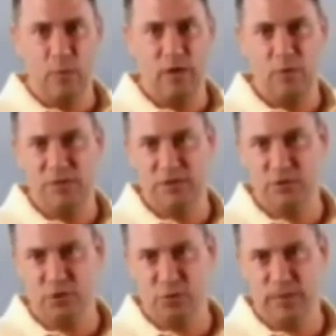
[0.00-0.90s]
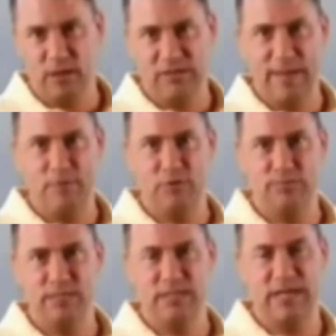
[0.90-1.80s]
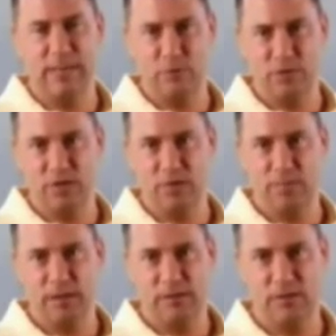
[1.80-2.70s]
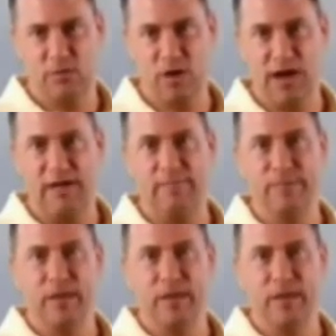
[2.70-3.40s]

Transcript: We know this is true because amateurs miss 80% of their putts to the right.